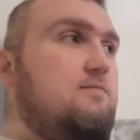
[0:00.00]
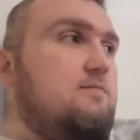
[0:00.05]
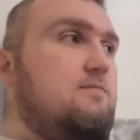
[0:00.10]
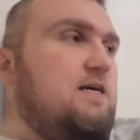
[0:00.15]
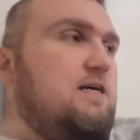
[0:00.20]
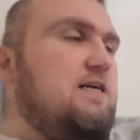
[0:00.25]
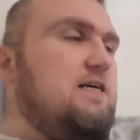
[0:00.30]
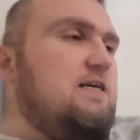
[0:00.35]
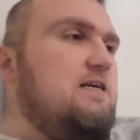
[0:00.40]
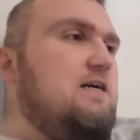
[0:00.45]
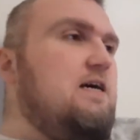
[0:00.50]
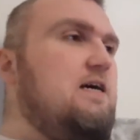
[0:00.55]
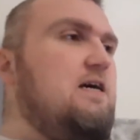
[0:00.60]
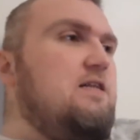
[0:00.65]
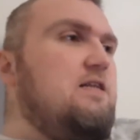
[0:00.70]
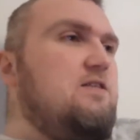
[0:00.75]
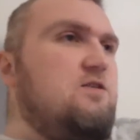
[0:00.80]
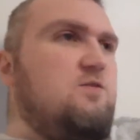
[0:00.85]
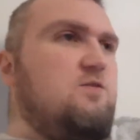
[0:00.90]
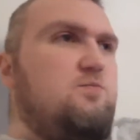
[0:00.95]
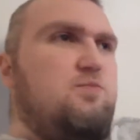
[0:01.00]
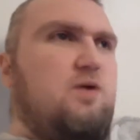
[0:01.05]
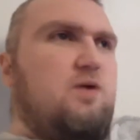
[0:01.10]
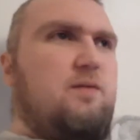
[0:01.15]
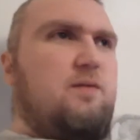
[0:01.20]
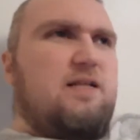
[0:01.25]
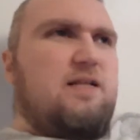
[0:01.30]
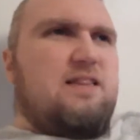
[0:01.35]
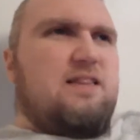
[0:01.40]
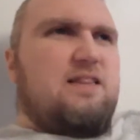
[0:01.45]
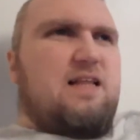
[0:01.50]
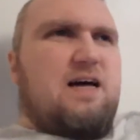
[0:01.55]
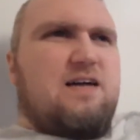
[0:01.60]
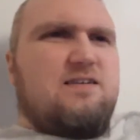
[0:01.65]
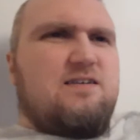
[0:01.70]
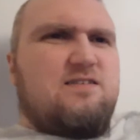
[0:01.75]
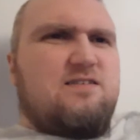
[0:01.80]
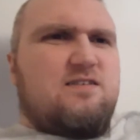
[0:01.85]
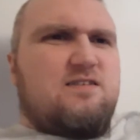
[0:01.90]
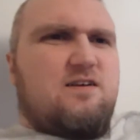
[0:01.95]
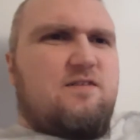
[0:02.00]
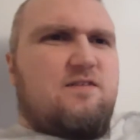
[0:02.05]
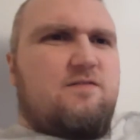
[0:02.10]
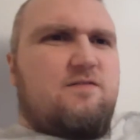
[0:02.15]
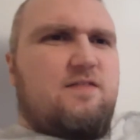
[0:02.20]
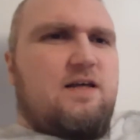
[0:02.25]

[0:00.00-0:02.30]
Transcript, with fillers: like, there's probably a lot of stuff